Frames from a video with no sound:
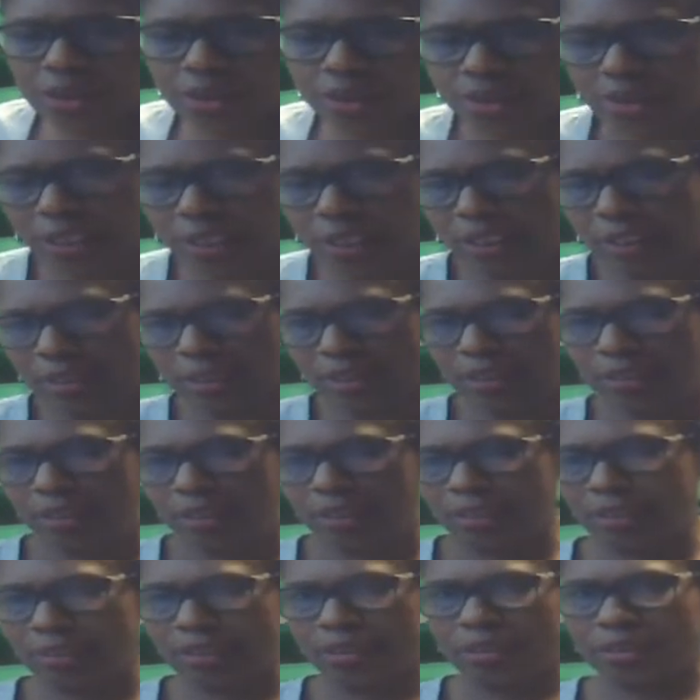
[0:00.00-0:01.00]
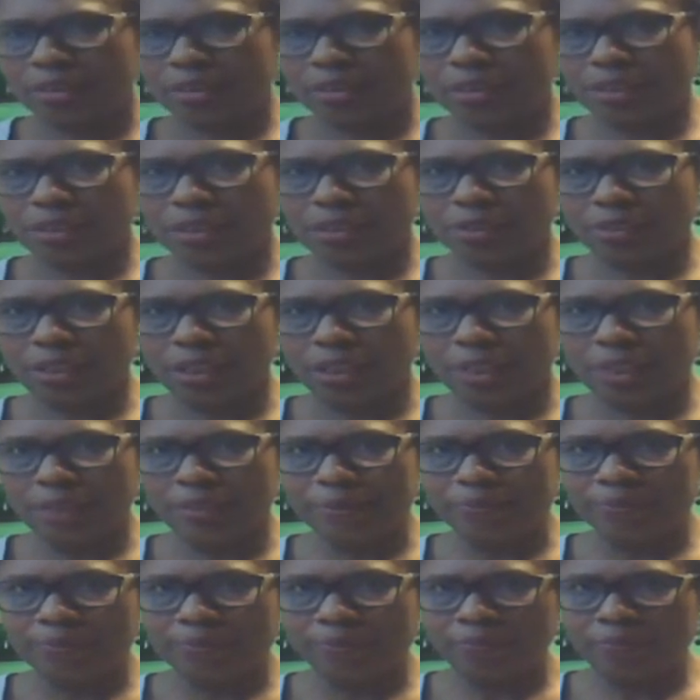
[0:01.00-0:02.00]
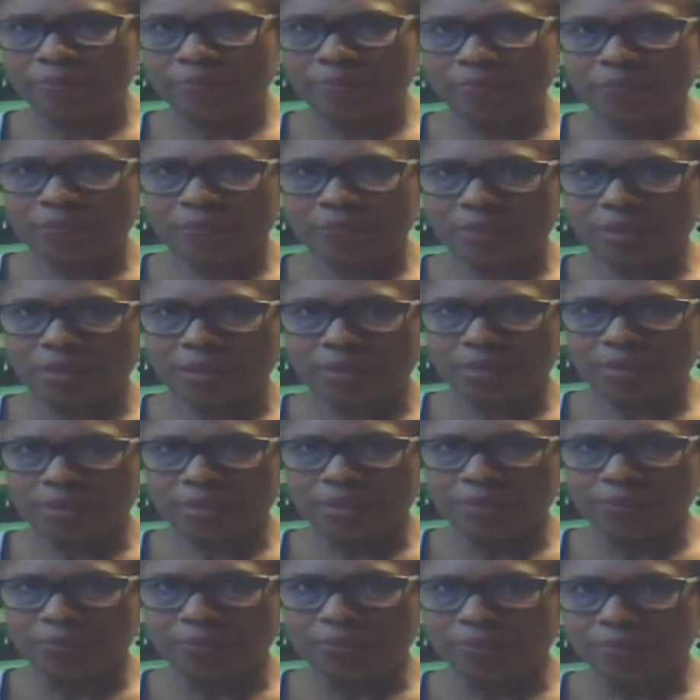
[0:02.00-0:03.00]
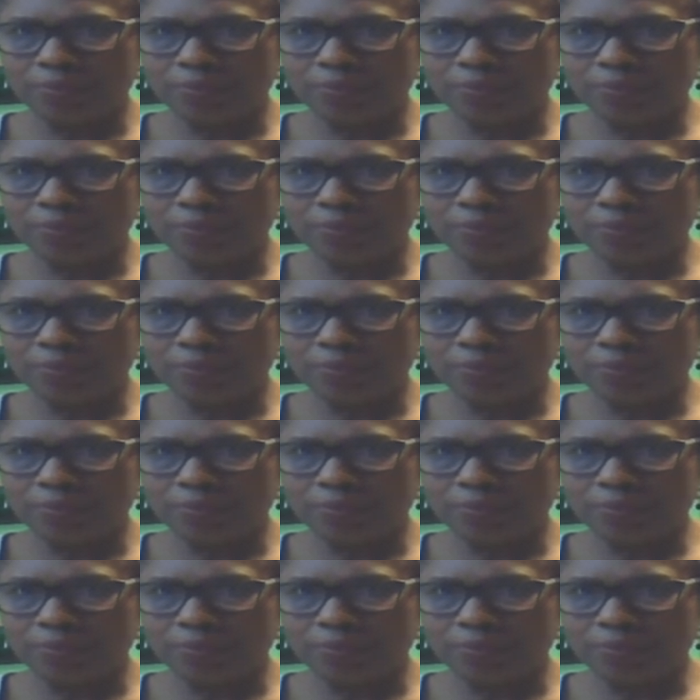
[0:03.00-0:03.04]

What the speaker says: like this, okay? See?